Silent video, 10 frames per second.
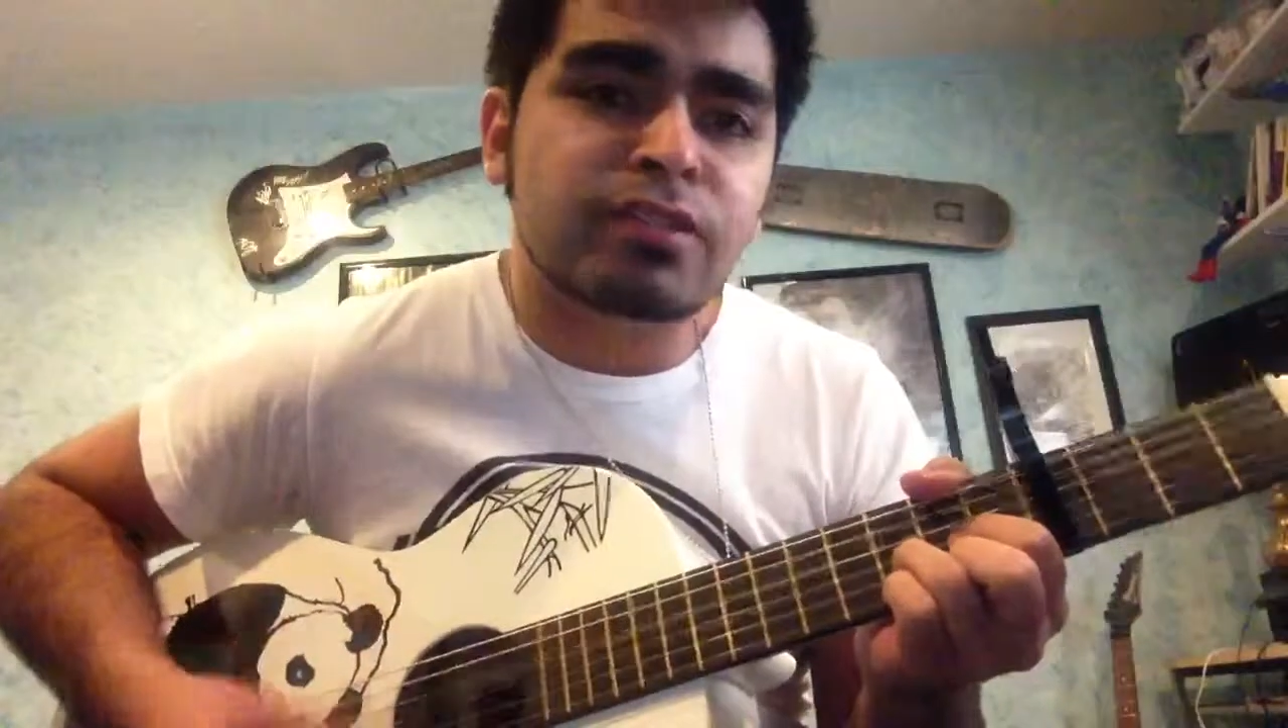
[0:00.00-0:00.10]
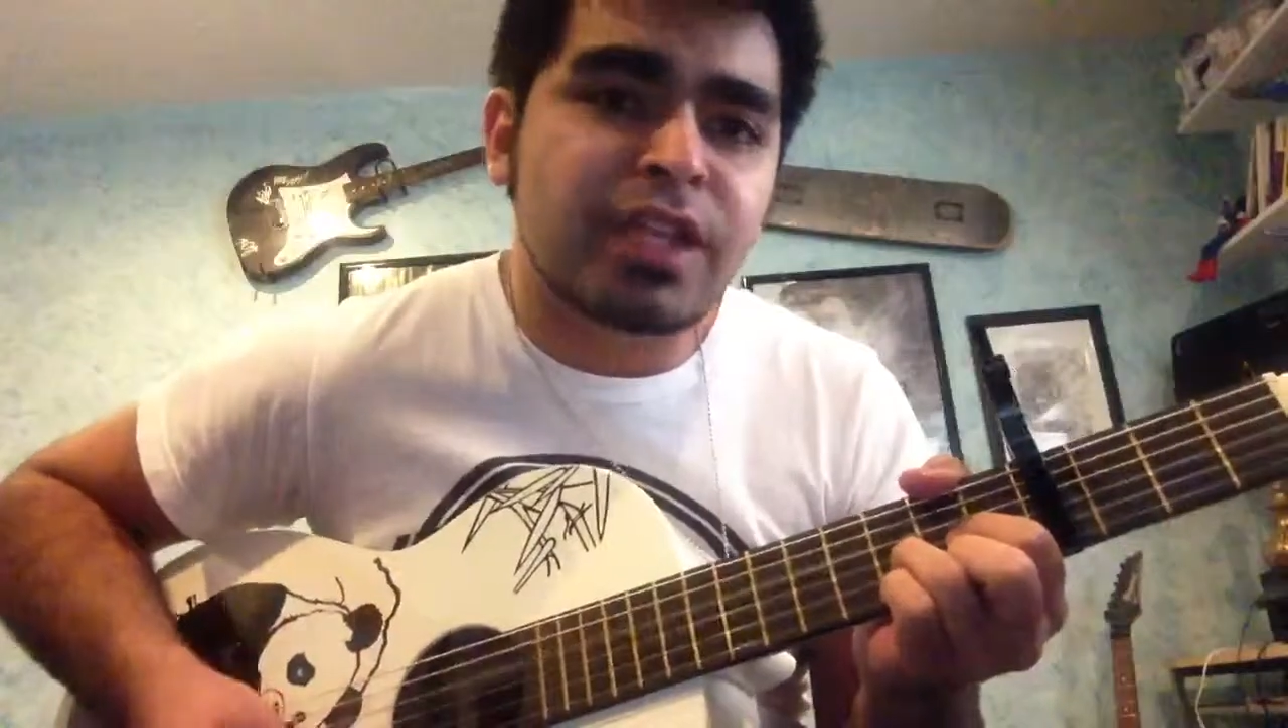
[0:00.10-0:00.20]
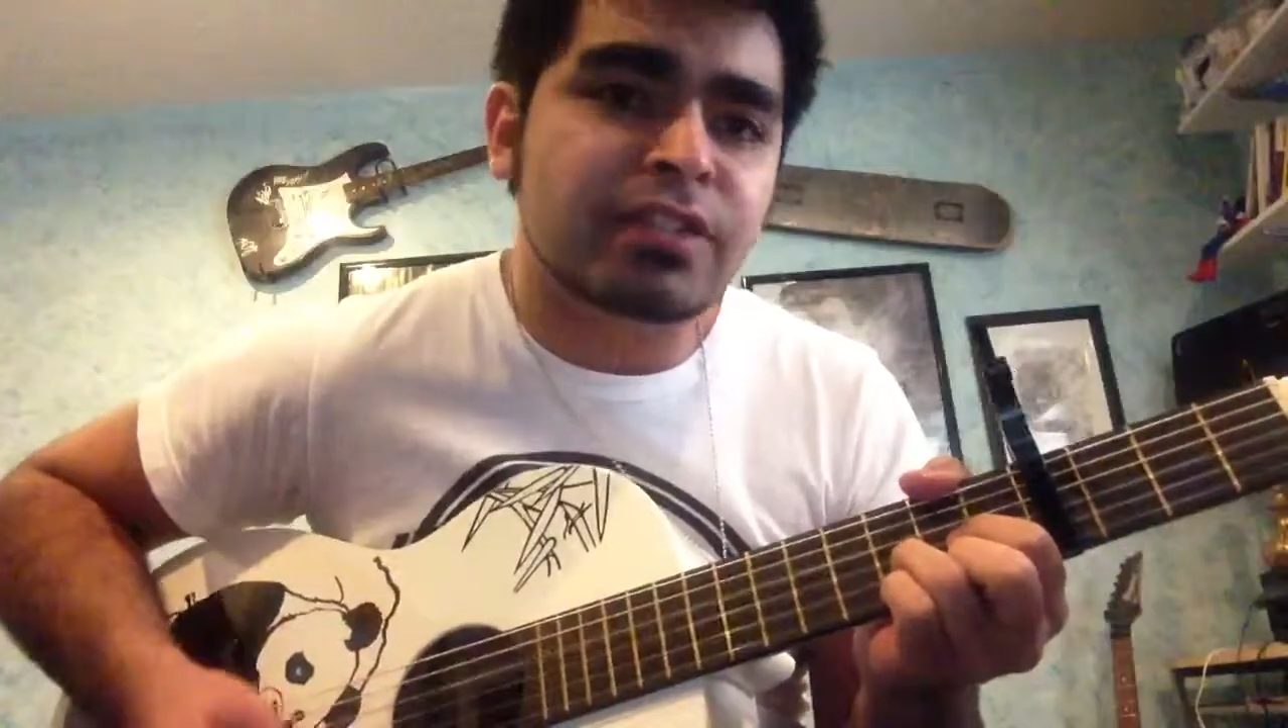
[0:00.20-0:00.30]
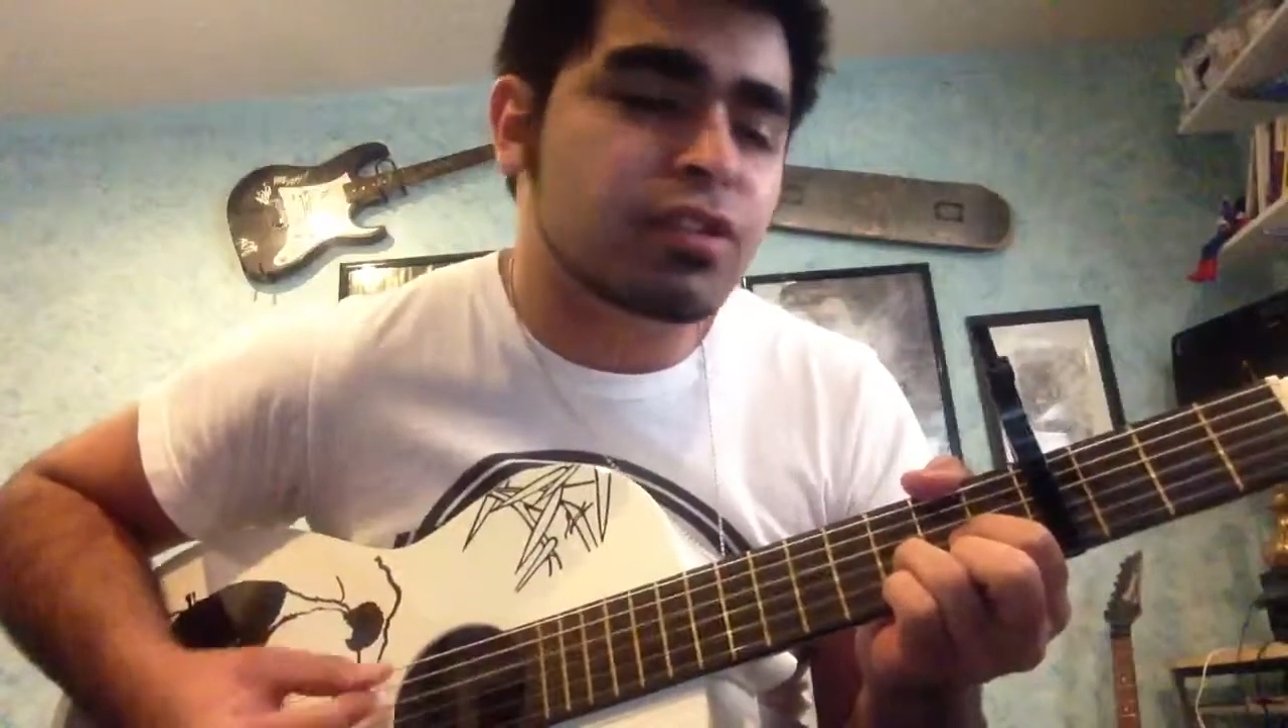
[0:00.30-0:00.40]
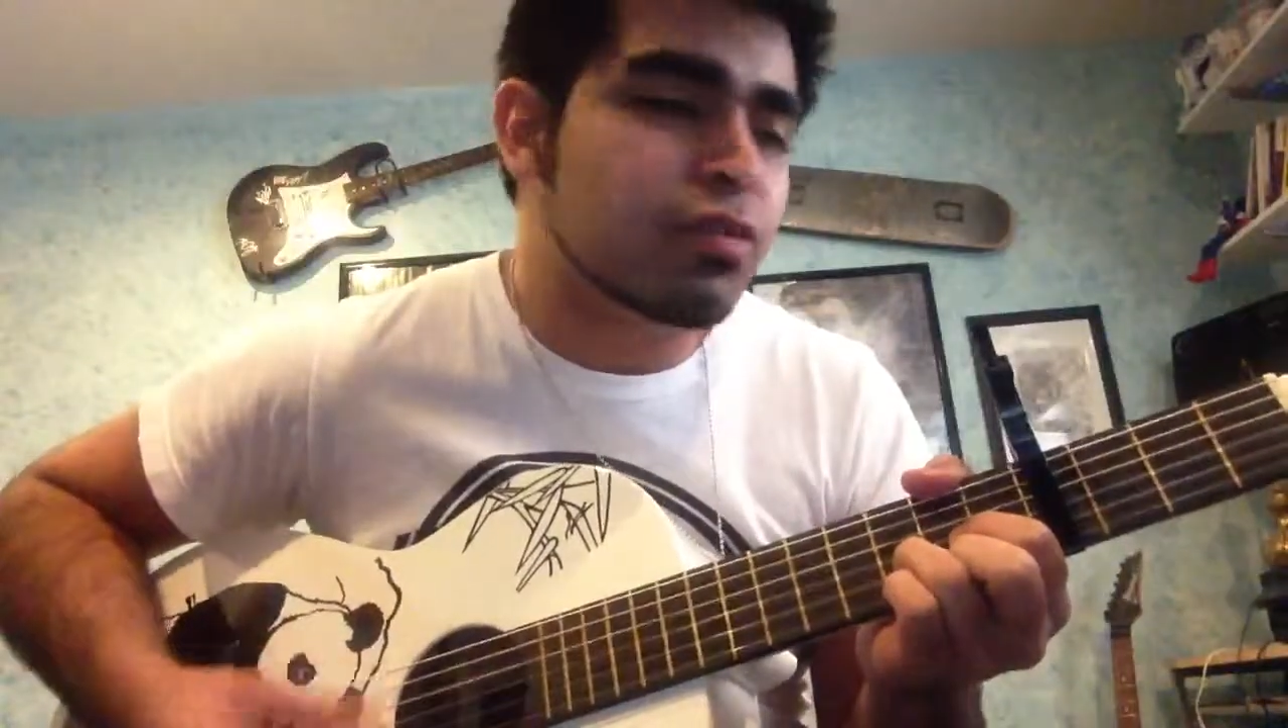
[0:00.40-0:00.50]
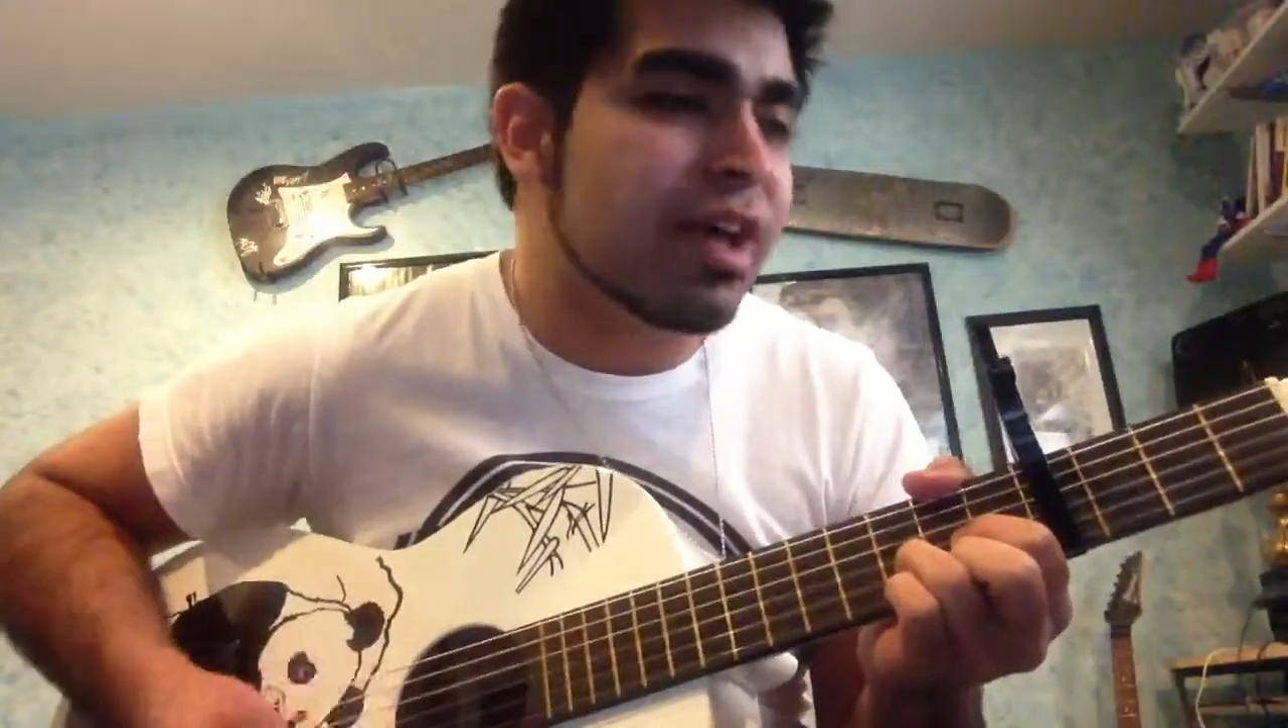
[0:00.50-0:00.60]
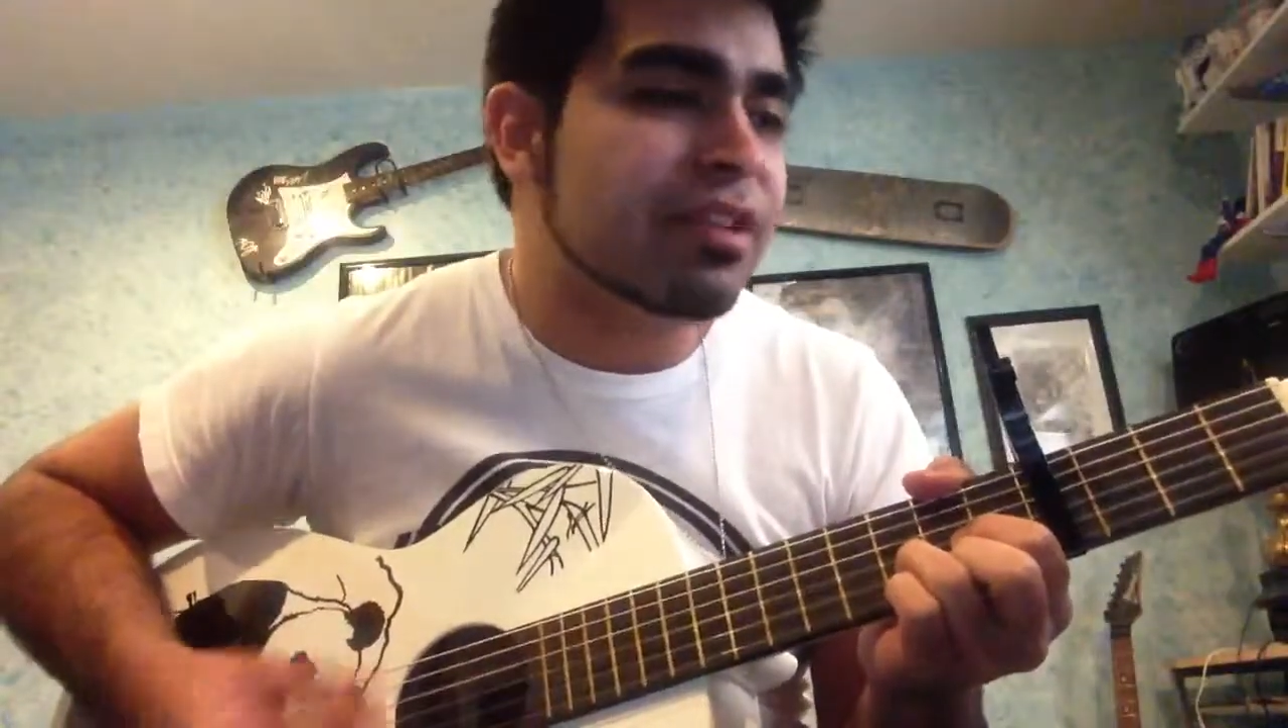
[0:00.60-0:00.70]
just to try